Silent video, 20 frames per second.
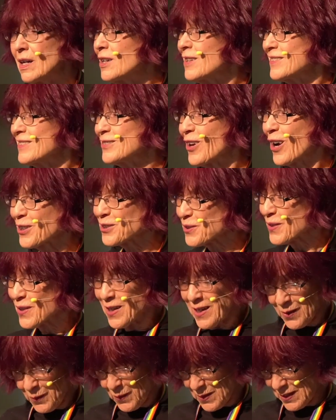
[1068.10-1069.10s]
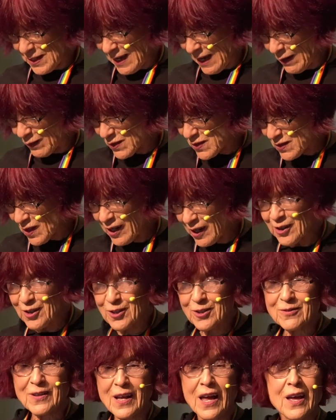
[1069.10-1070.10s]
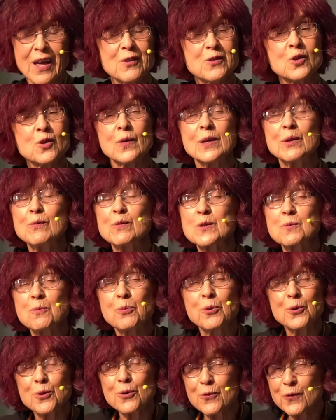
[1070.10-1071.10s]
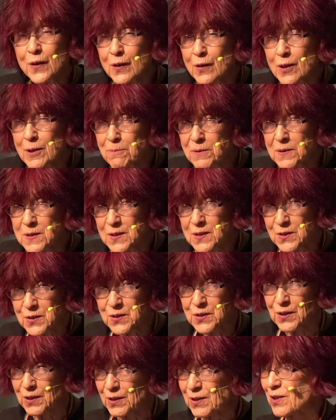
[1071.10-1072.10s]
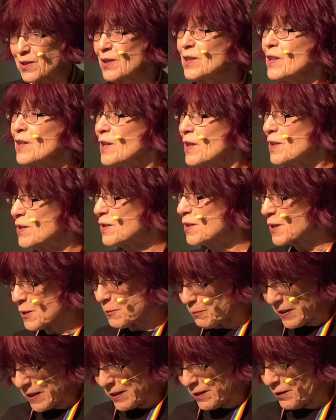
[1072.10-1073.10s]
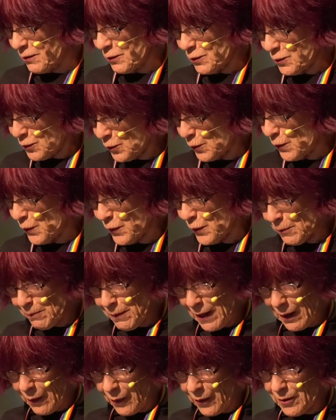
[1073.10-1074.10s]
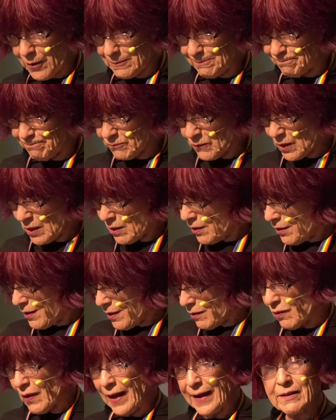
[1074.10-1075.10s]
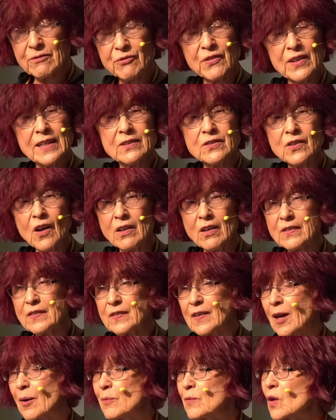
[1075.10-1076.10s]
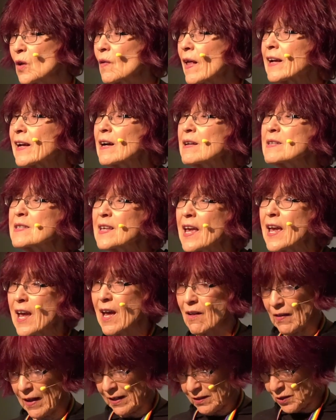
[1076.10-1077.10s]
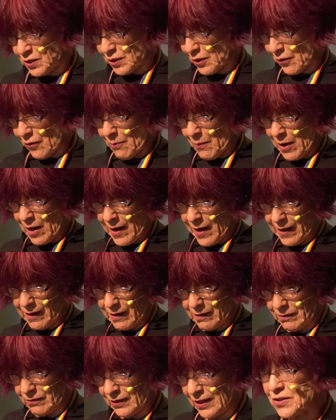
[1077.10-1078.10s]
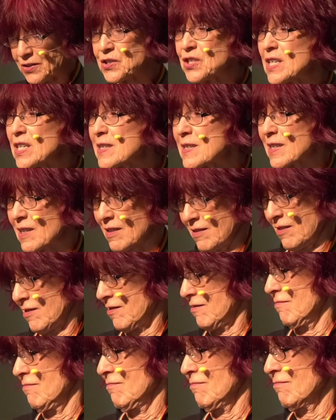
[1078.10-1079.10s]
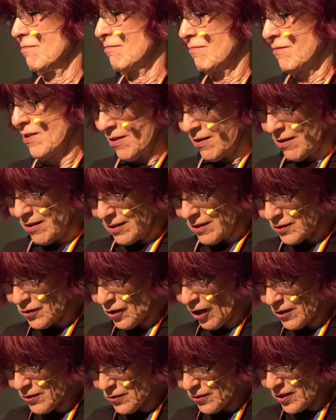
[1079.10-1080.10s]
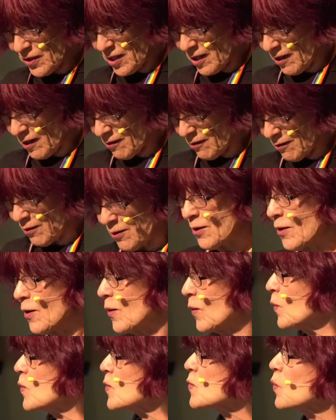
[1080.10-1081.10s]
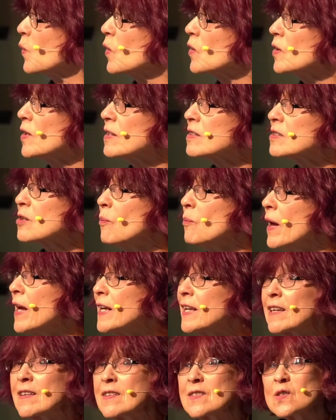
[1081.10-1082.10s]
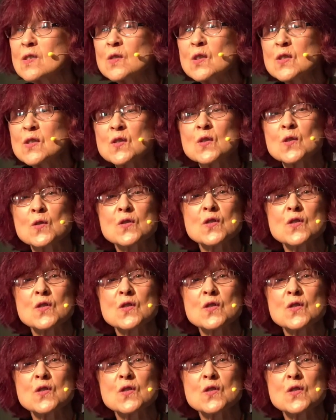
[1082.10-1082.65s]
Dr. King was an outsider, so he was perfectly positioned to speak truth to power. Like the adult Samuel, like Isaiah, like Jeremiah, like Jesus. Dr. King was willing to make his listeners